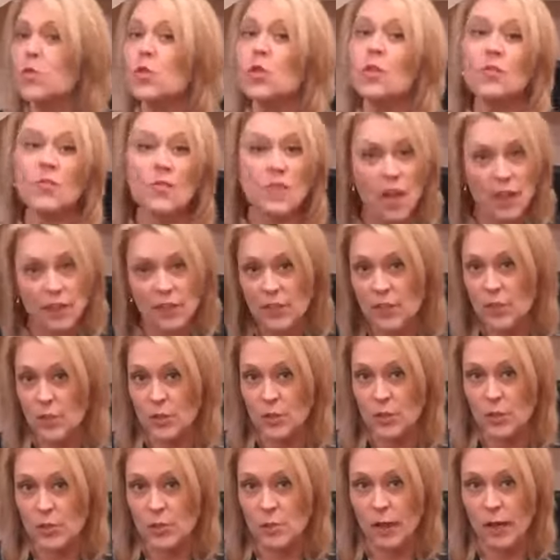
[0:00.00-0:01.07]
So you have nothing to
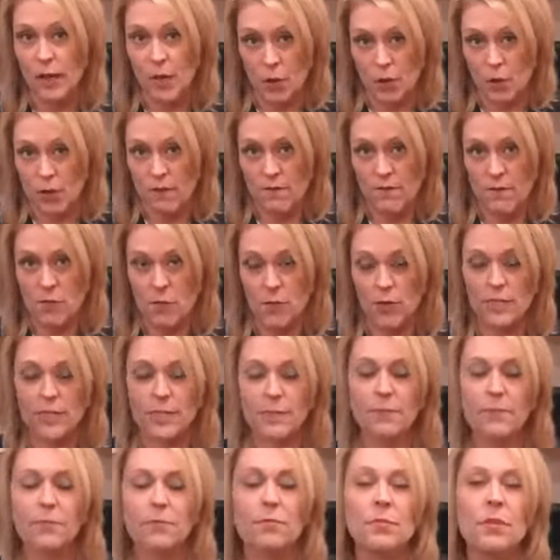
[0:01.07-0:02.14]
lose by going for it.